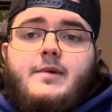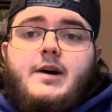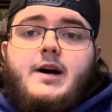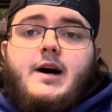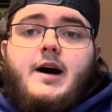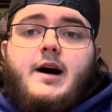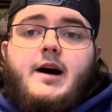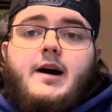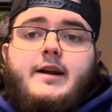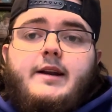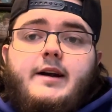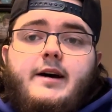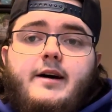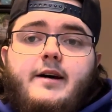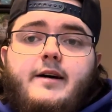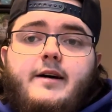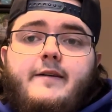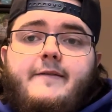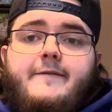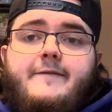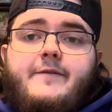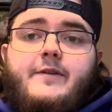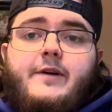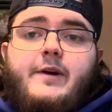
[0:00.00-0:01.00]
on uh,
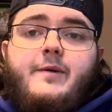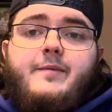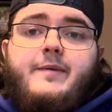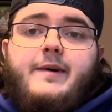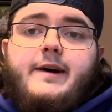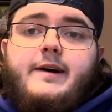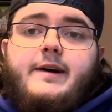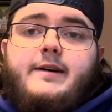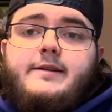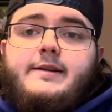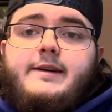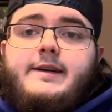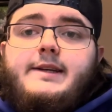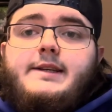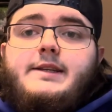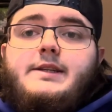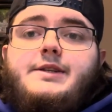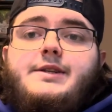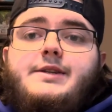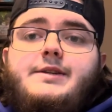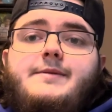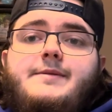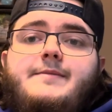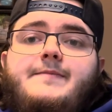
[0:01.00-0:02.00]
free will
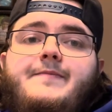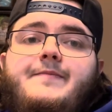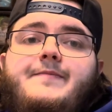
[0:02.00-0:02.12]
is